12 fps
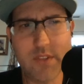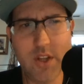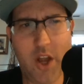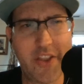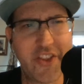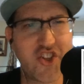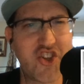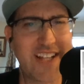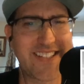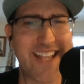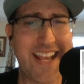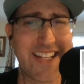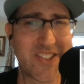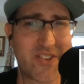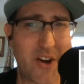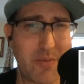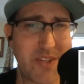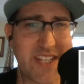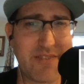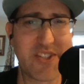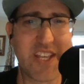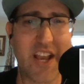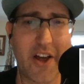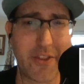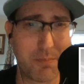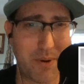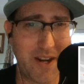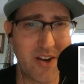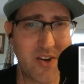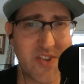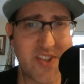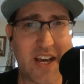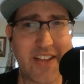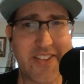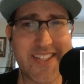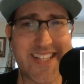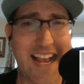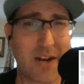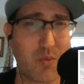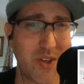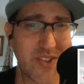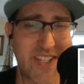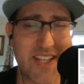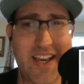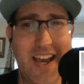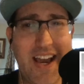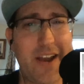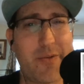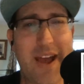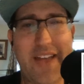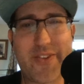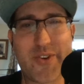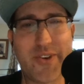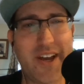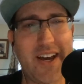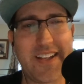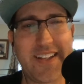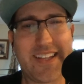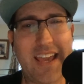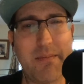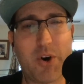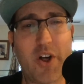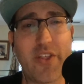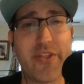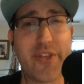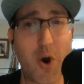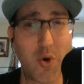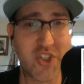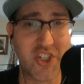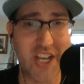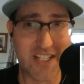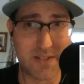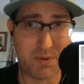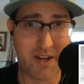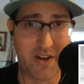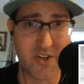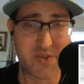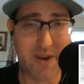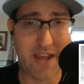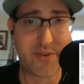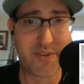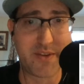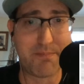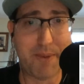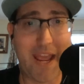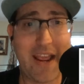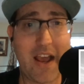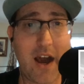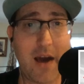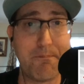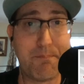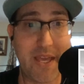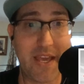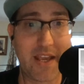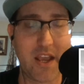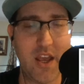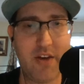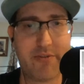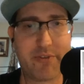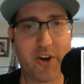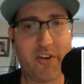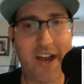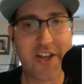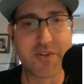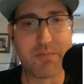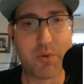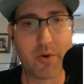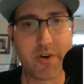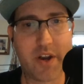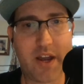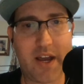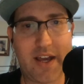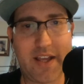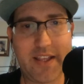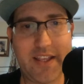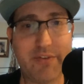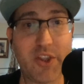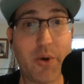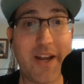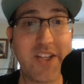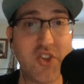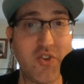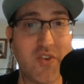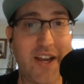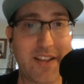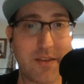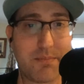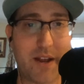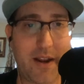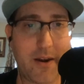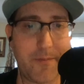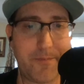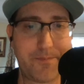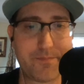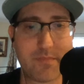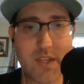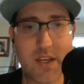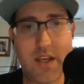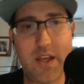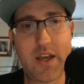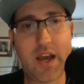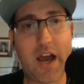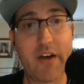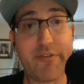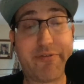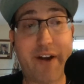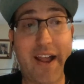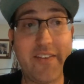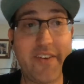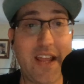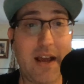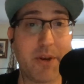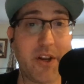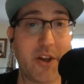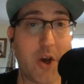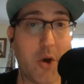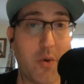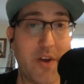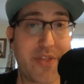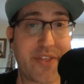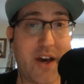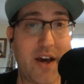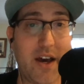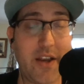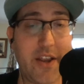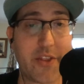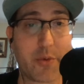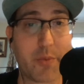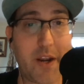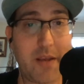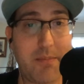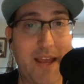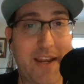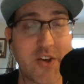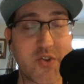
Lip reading: on the Jets ancillary receivers, the other players, the Zach Wilson. I'd rather gamble on those Jets players rather than pay up big for Elijah Moore, even though I do like the player. Finally, I'm going to go with another running back here.